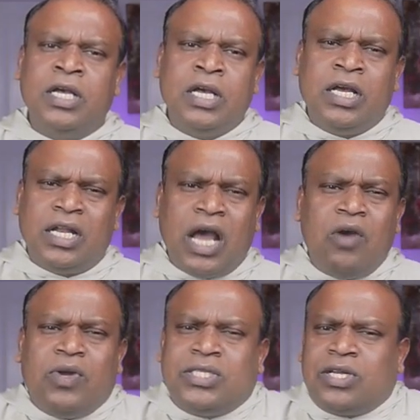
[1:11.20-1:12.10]
Now
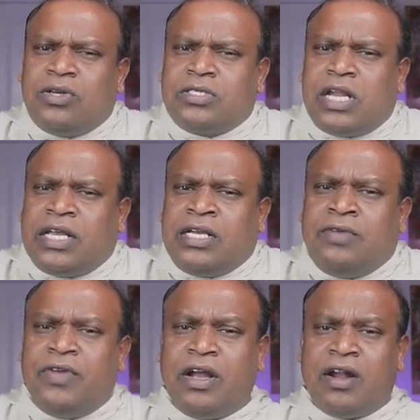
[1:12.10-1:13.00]
it looks like
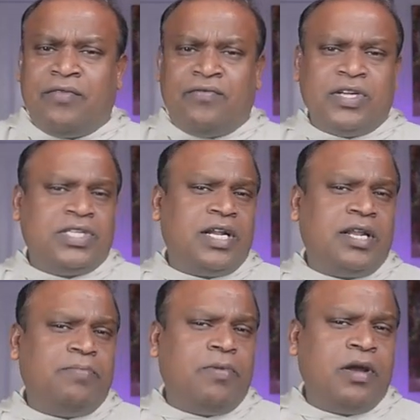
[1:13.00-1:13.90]
we got a fresh entry
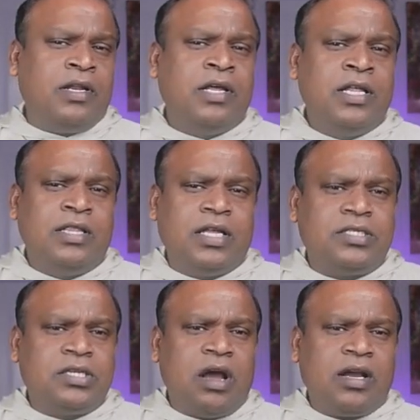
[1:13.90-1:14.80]
point. The
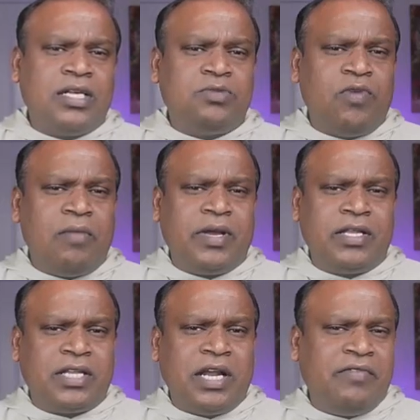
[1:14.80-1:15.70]
stock is forming a
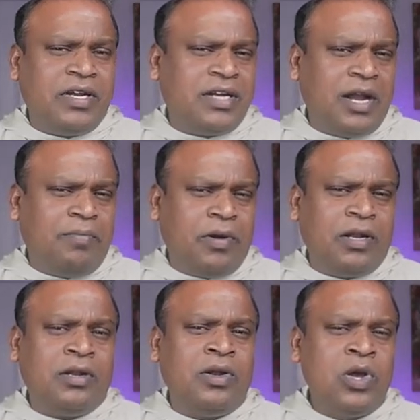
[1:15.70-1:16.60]
3-week tight
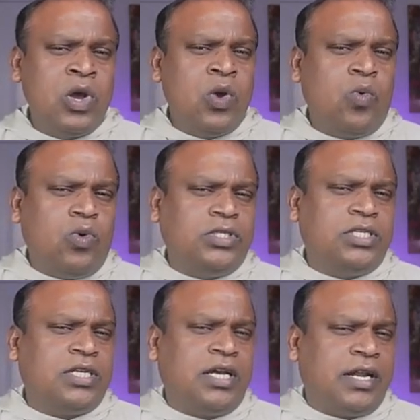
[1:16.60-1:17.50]
pattern, which
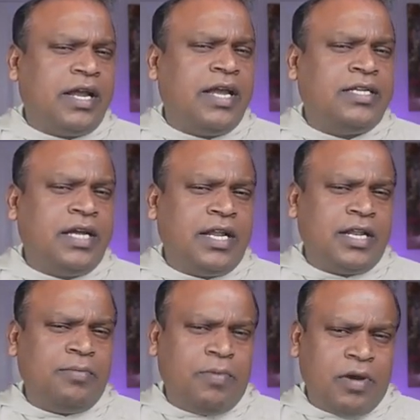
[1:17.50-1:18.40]
is a great
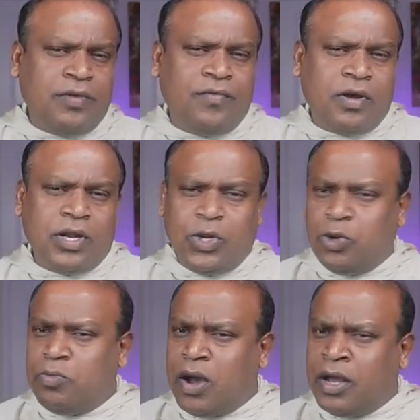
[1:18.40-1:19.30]
entry point for a new
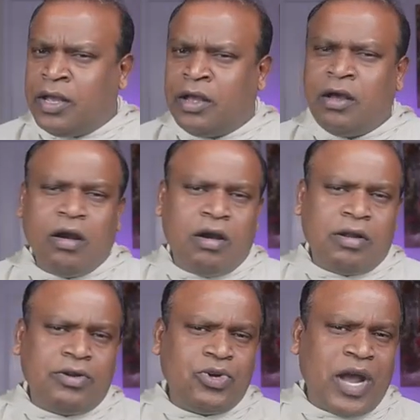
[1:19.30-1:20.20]
buy or
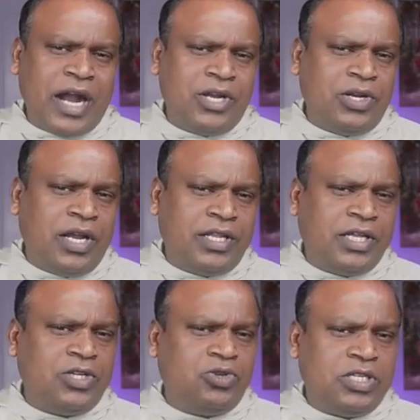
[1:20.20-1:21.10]
to add
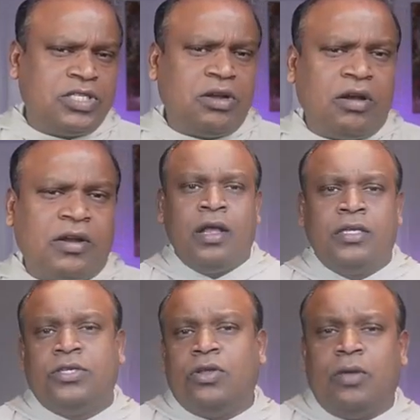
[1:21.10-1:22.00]
anything to this stock.
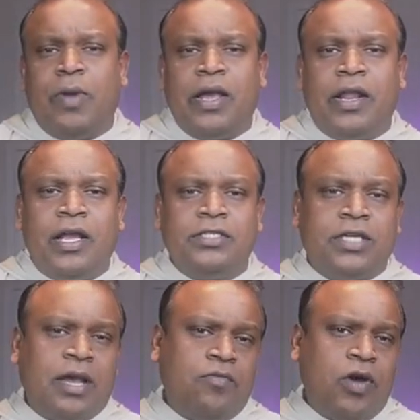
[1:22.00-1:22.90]
So the buy range
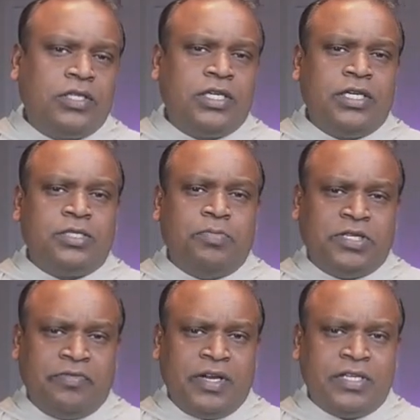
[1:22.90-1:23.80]
I'm watching is
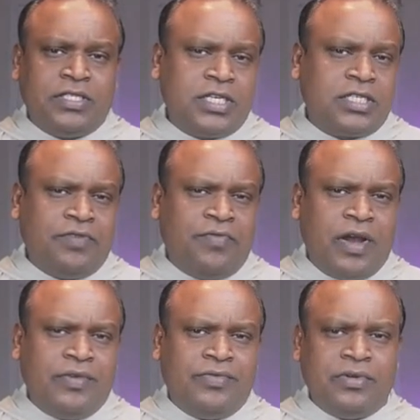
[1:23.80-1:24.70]
between
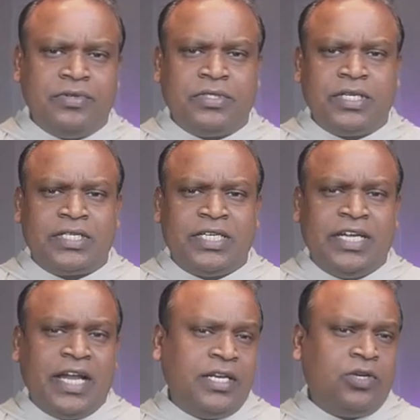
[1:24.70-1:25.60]
65 to
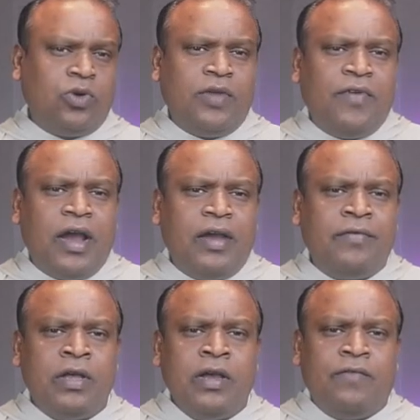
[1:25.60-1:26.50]

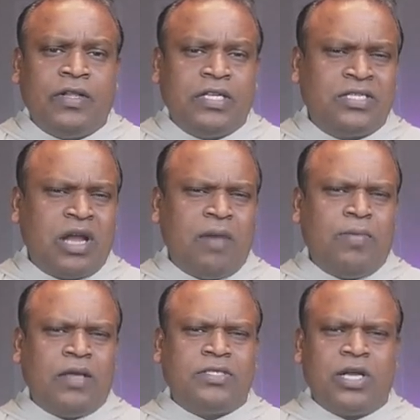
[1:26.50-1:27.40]
68.25 with a stop
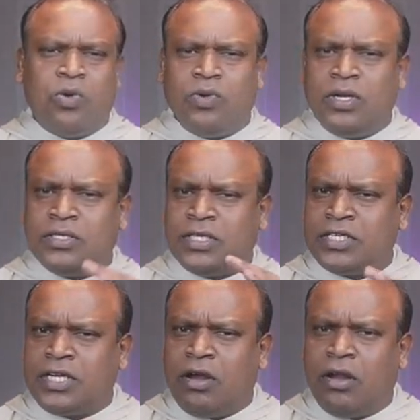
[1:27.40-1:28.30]
loss around
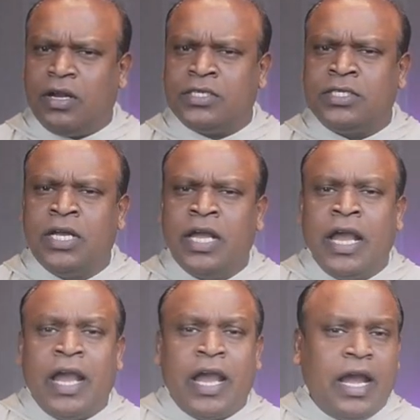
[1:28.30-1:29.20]
$60.
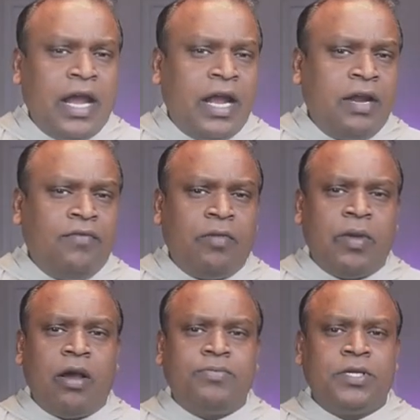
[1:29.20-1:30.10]
And for my
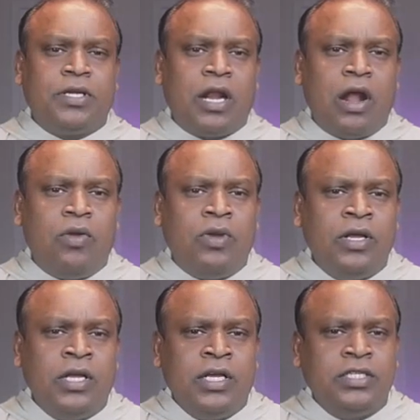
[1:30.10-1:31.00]
option crowd,
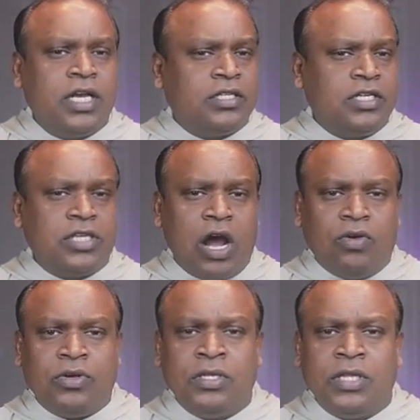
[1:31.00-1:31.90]
check this out,
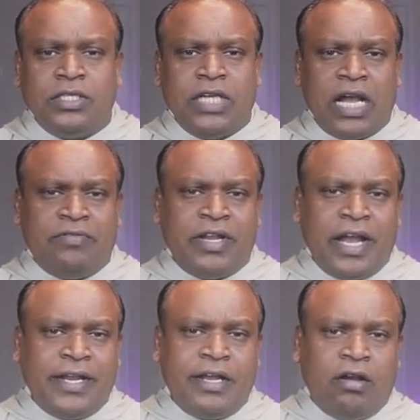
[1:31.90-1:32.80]
the January
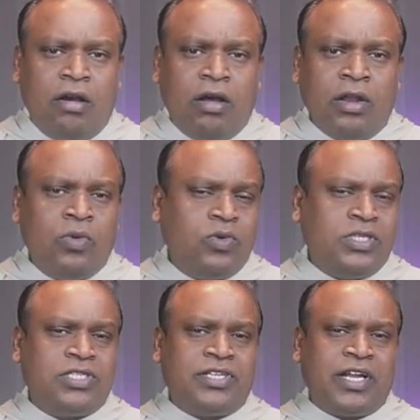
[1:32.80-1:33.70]
80 call, which
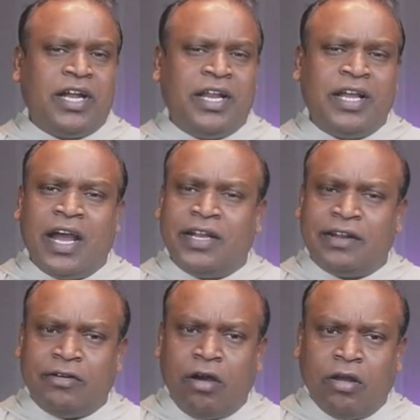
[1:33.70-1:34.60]
is trading under
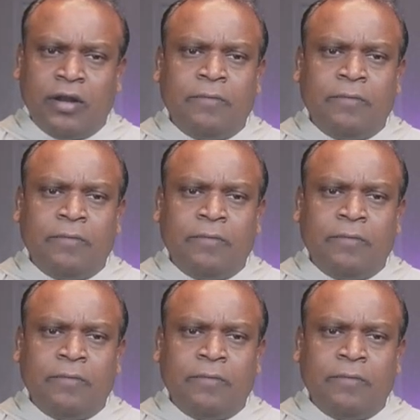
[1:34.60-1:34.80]
$1.